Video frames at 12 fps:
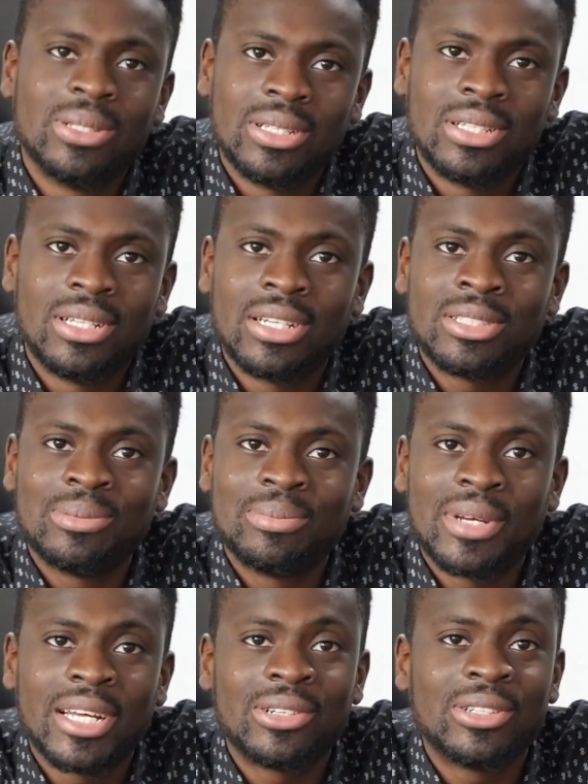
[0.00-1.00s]
It doesn't
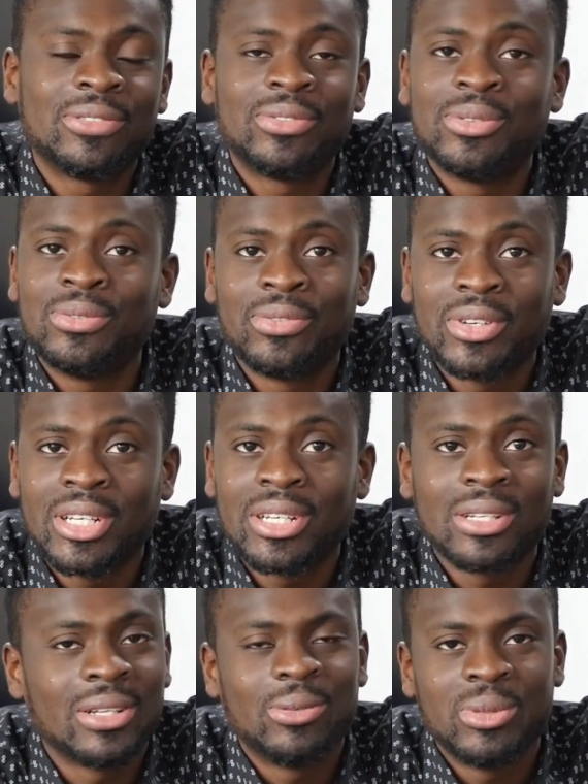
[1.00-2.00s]
matter if you
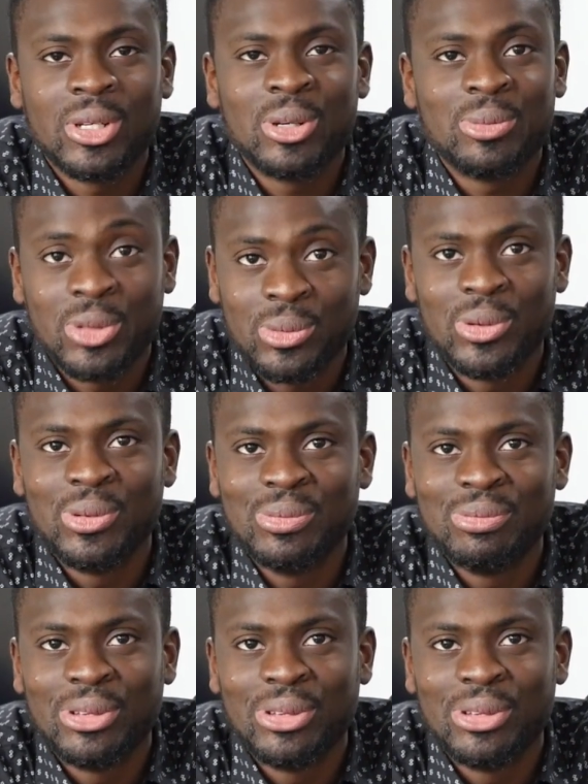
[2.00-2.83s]
fail. We hope you won't,